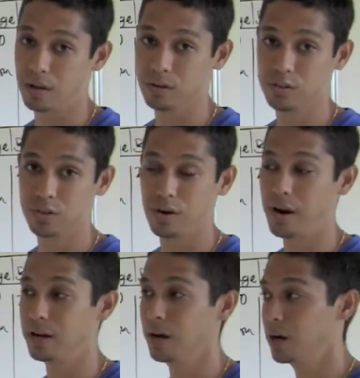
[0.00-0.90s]
all
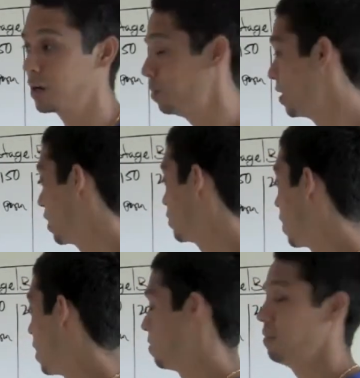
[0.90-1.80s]
right?
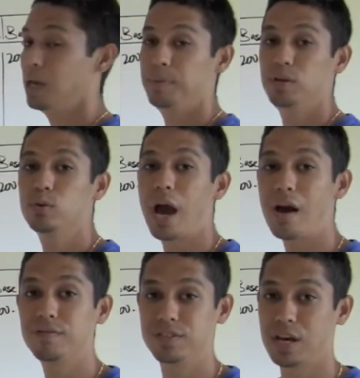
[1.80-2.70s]
Because maybe you
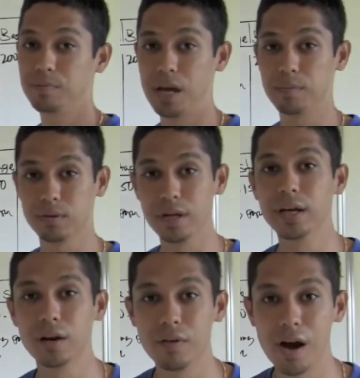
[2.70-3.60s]
have sandpaper
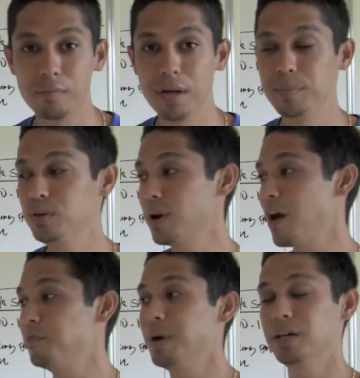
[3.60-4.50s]
laying around, maybe you
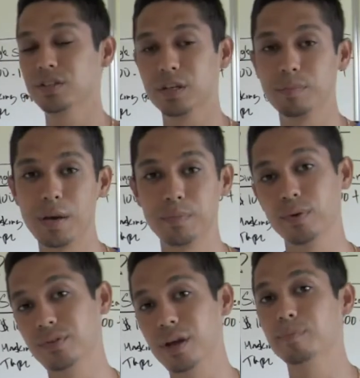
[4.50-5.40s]
have masking
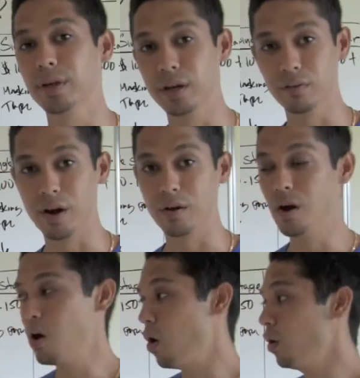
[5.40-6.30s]
paper and tape laying
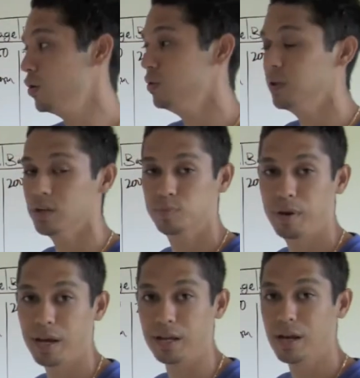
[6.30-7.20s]
around, all you need
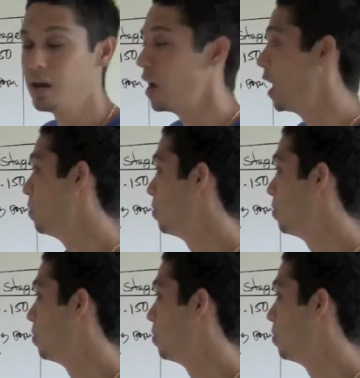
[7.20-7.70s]
is paint.